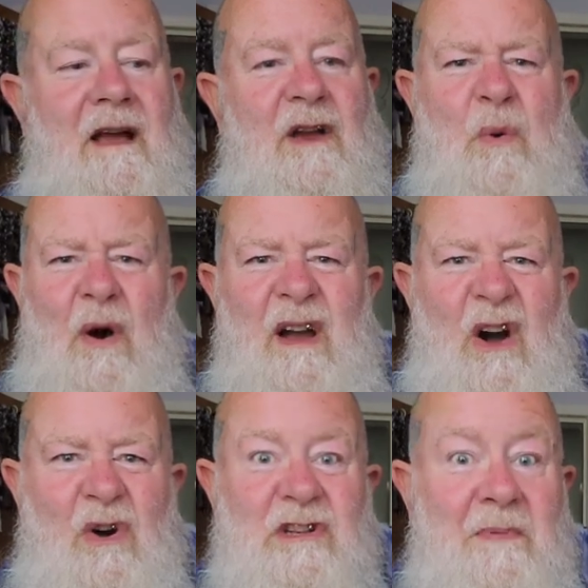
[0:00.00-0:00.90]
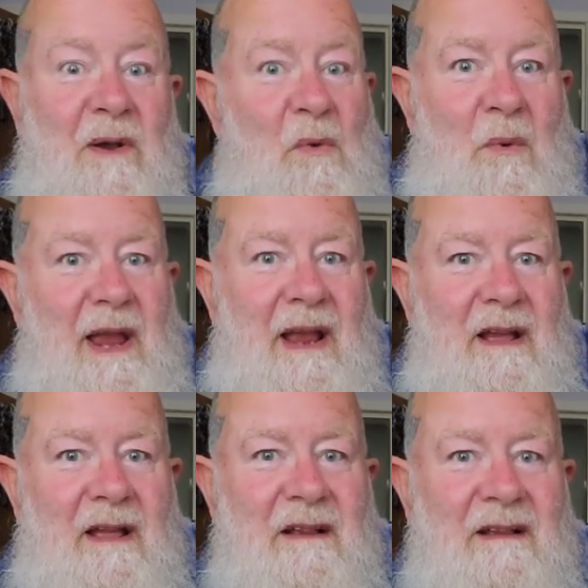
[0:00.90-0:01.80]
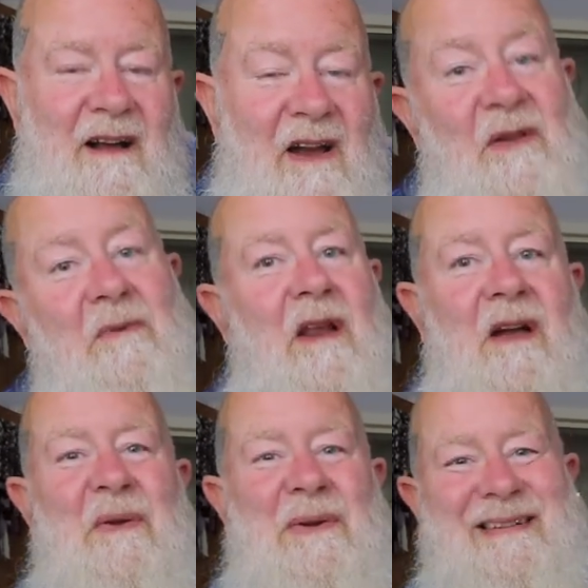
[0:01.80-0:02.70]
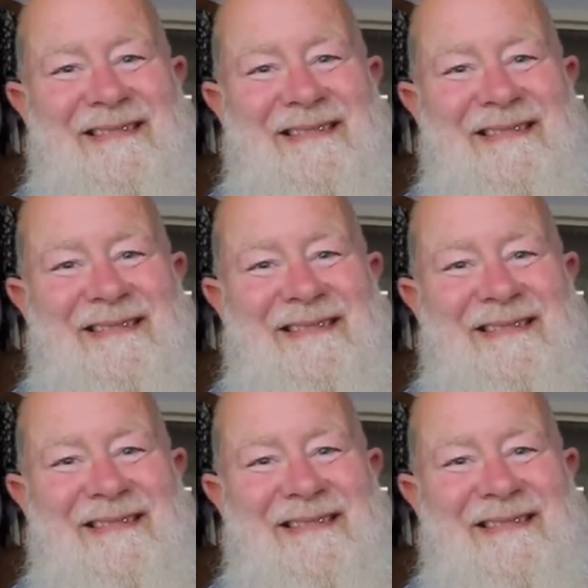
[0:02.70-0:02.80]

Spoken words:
a quiet hospital wing, I don't know.